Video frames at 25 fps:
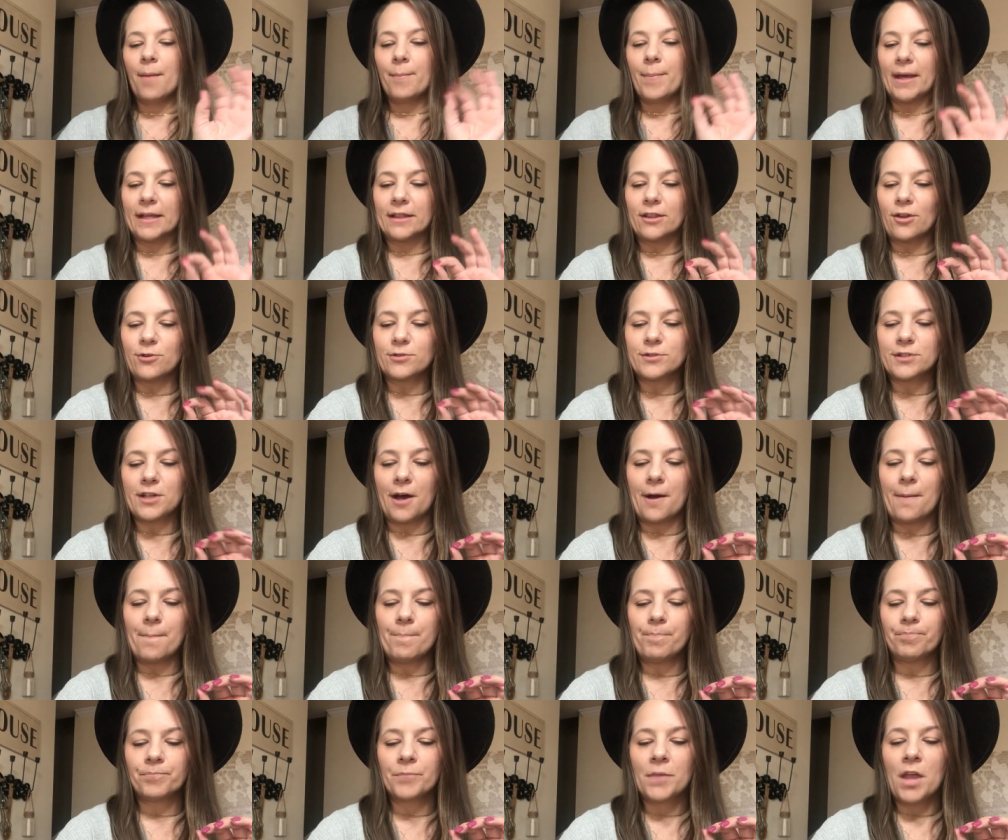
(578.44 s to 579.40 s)
Pick those
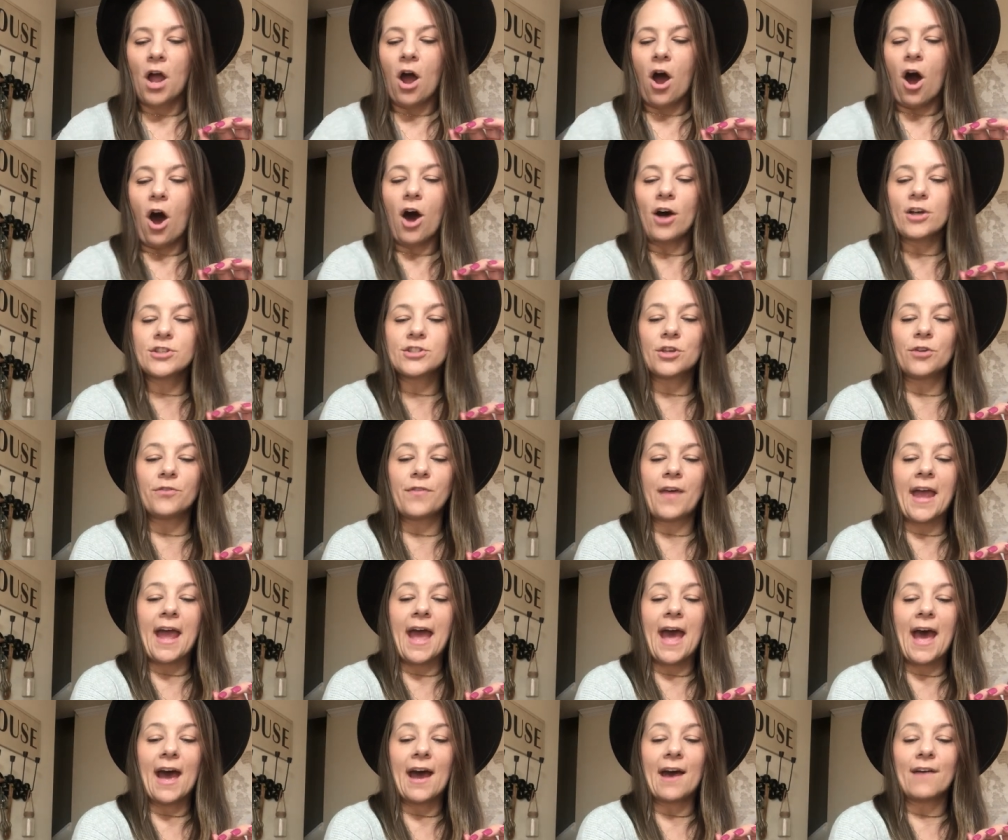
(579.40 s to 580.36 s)
up. Also, they
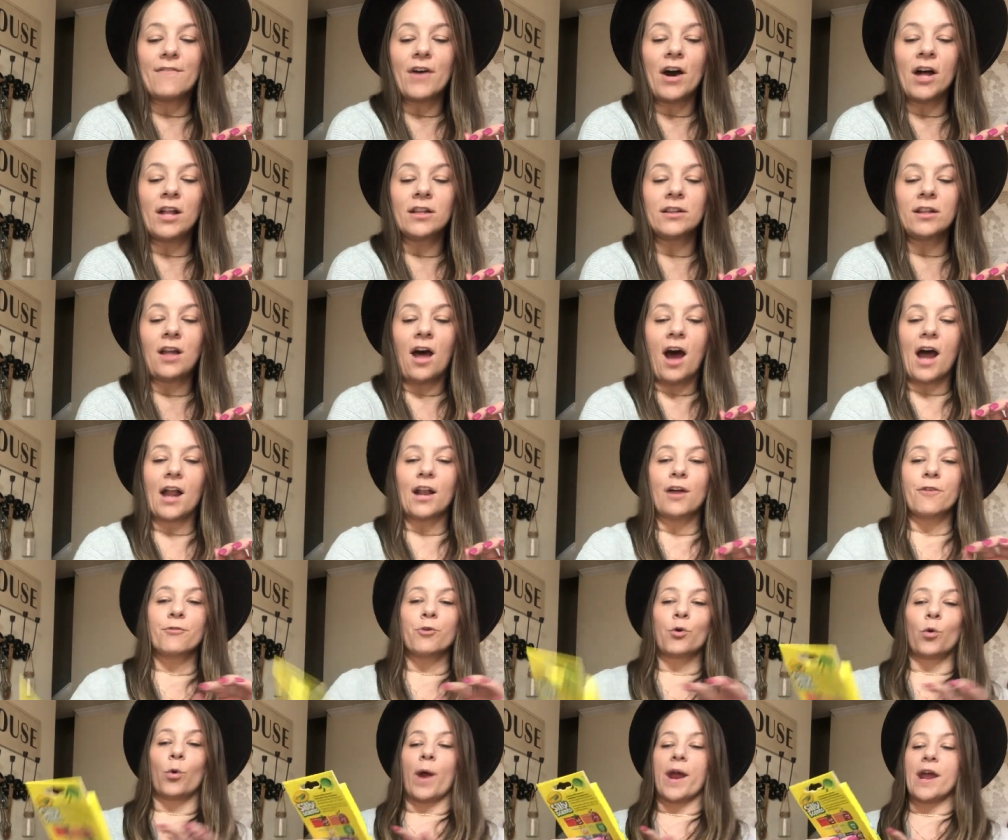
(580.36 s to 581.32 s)
have a lot
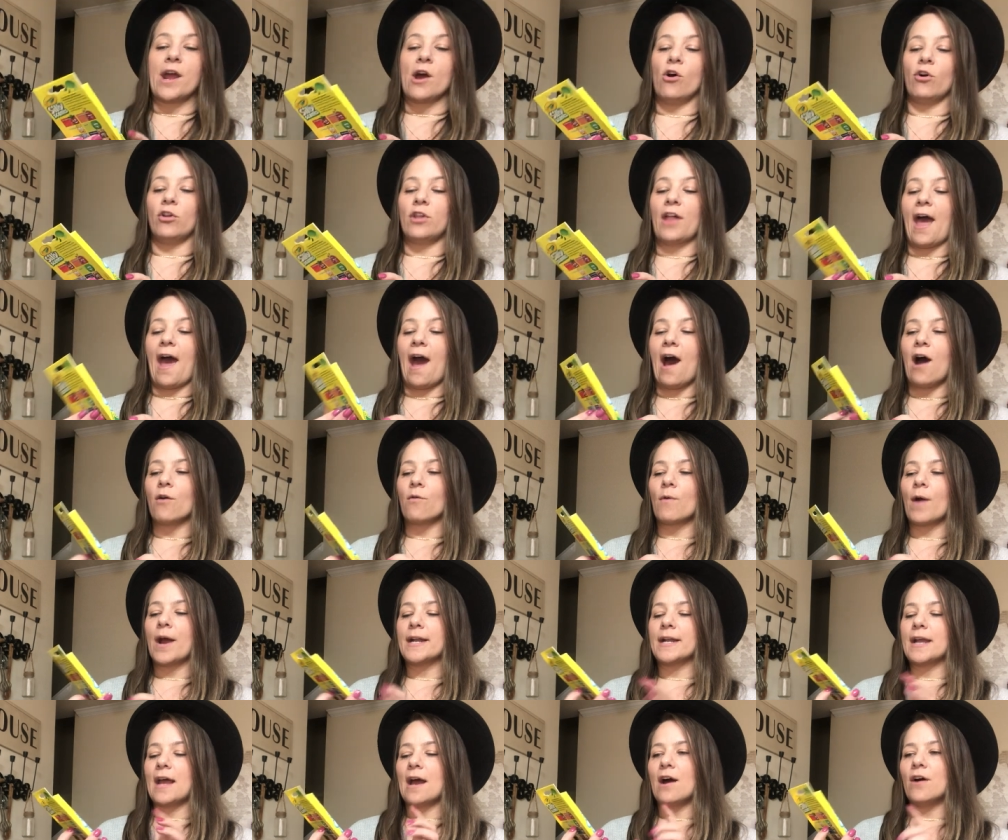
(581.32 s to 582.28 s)
of Crayola out
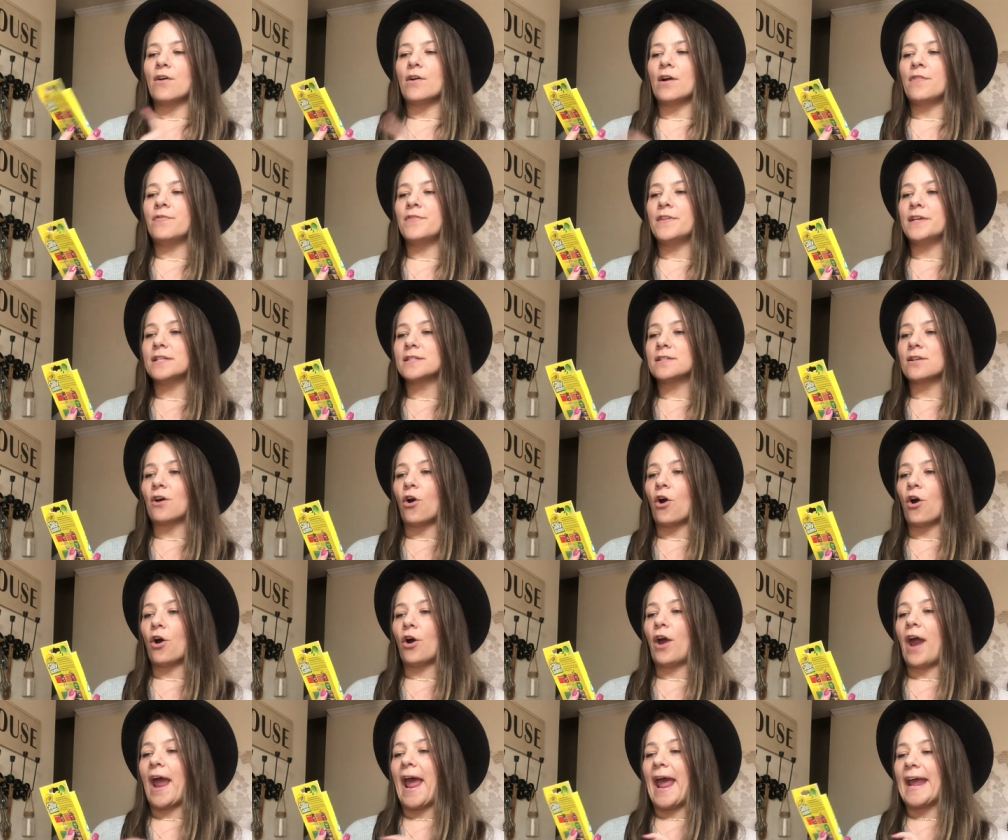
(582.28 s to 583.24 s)
right now, and these
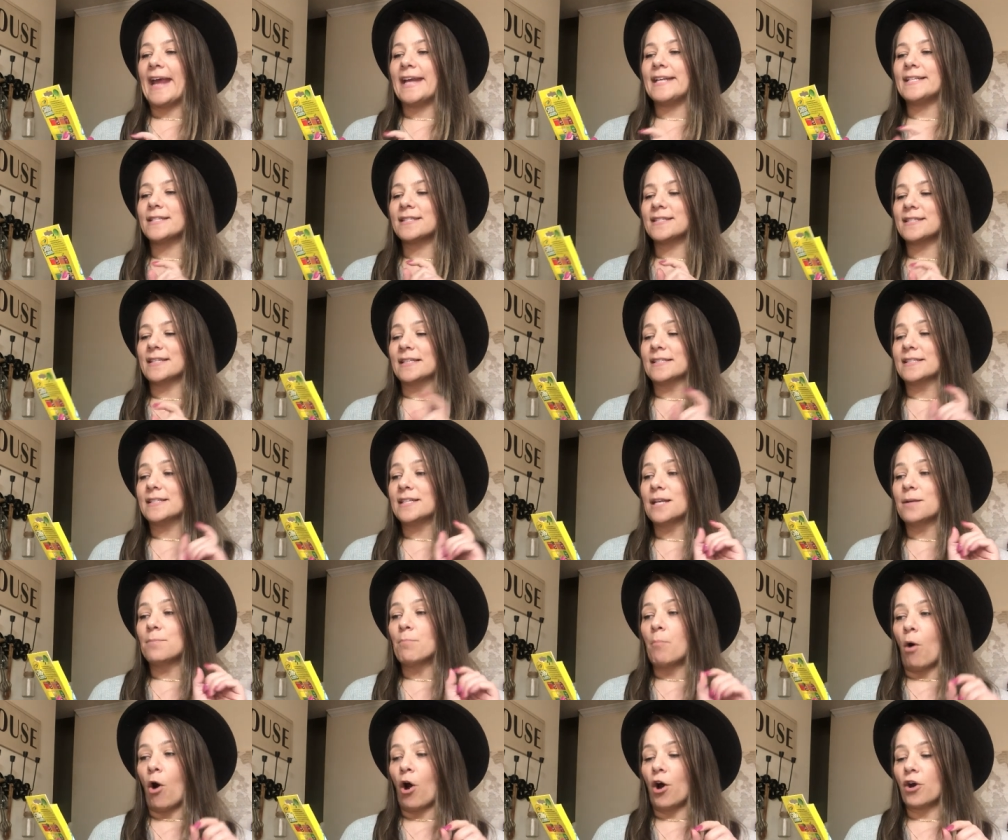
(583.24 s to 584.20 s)
are eight scented
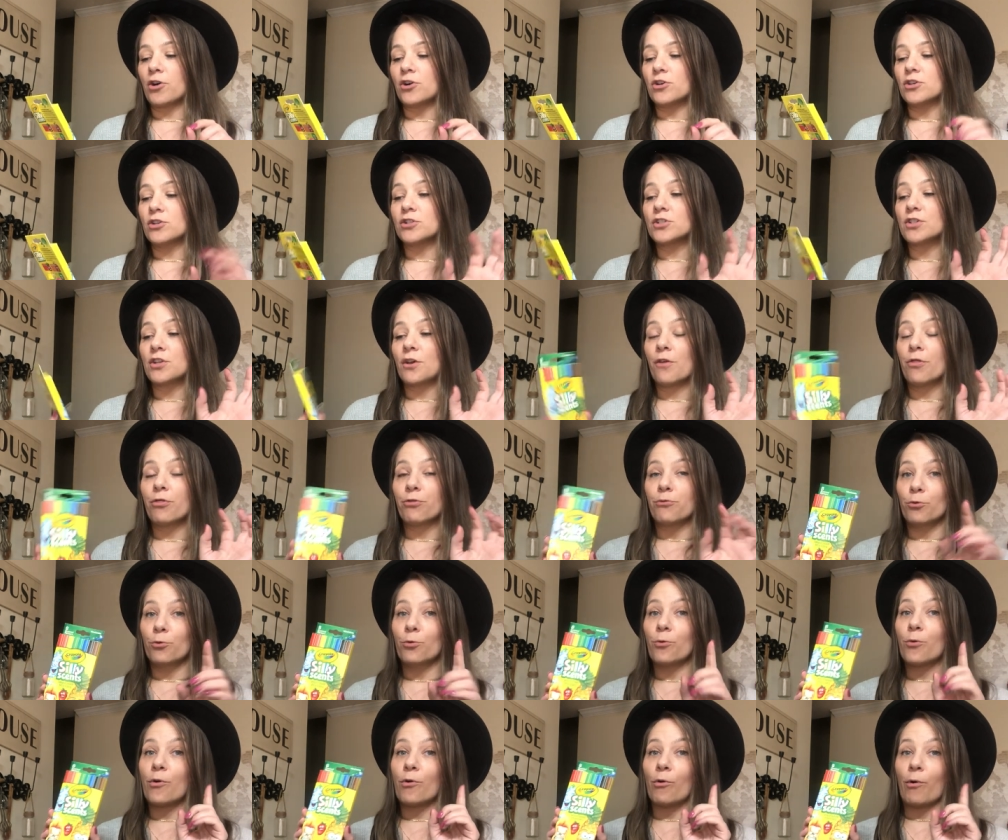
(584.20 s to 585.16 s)
markers
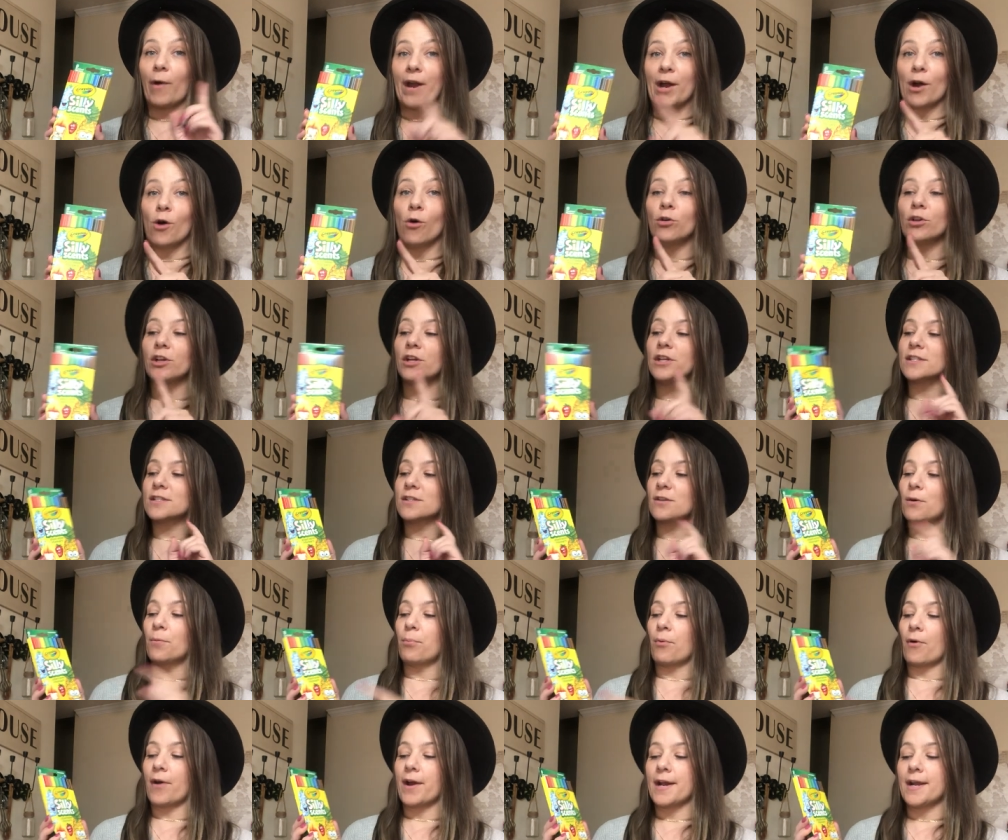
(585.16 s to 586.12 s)
through Crayola, so
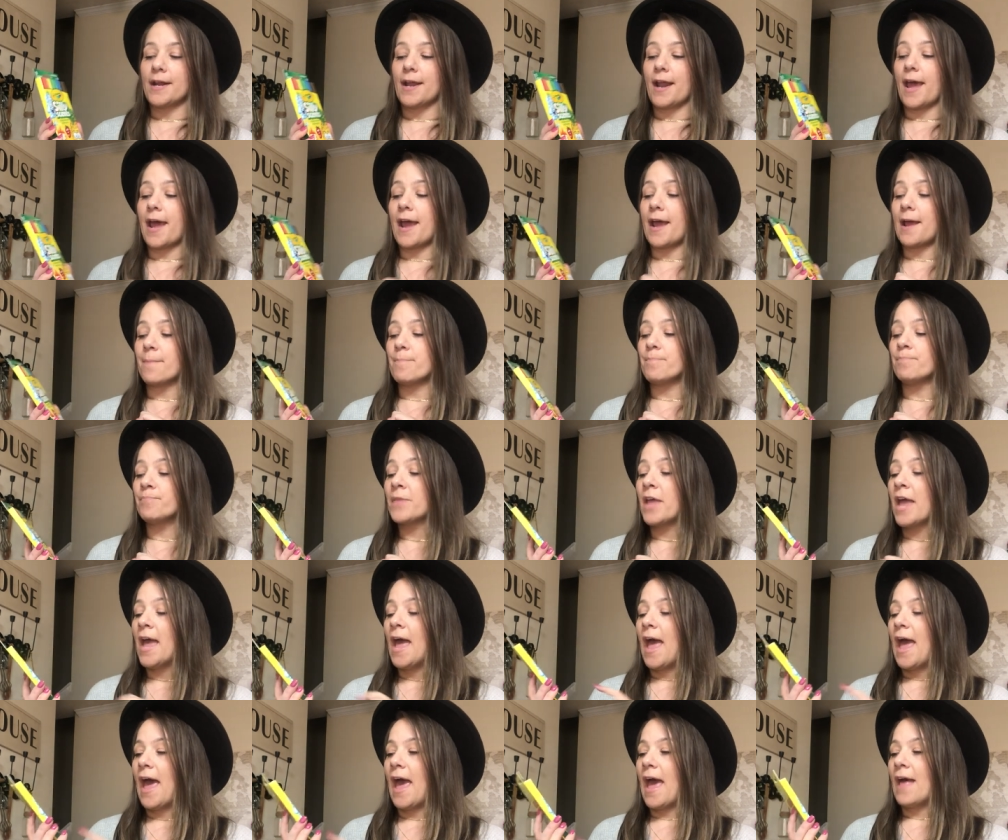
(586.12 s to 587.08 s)
brand name,
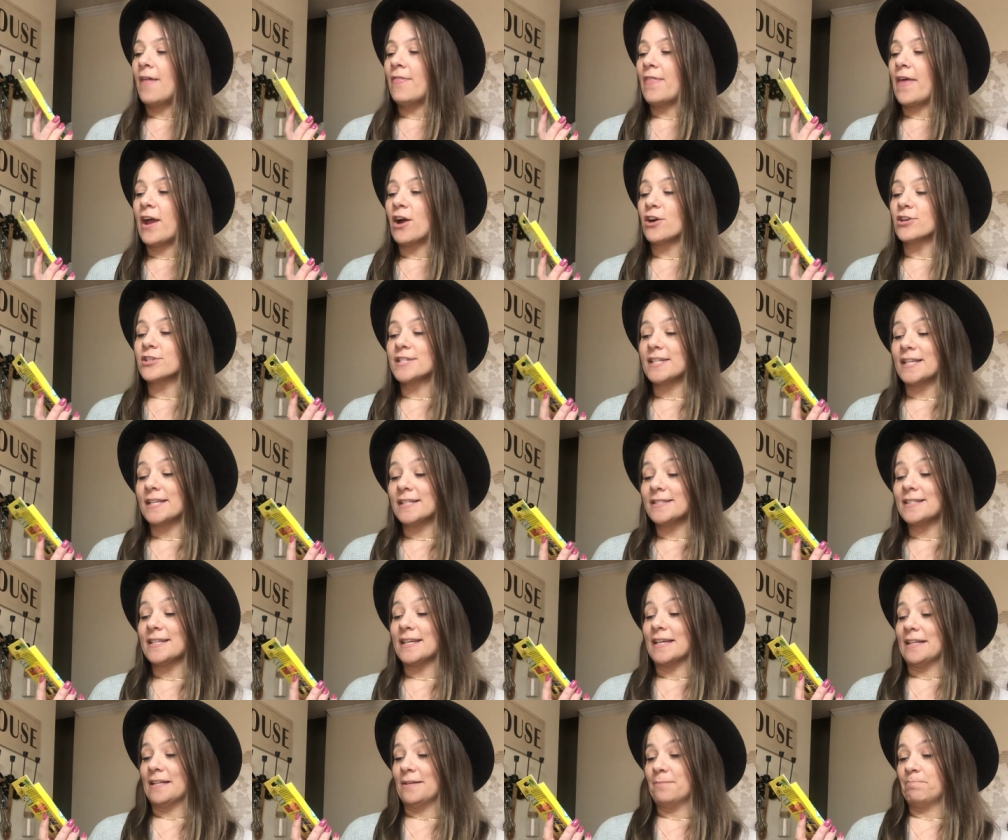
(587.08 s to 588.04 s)
and they are
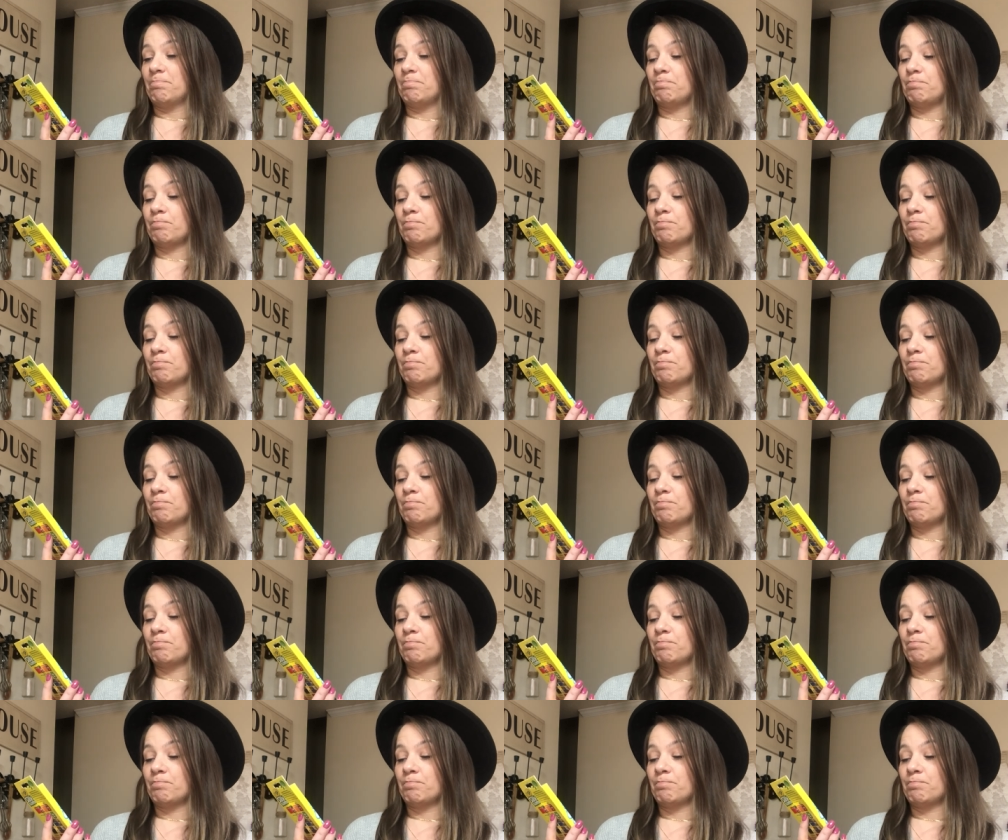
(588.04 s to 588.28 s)
scented.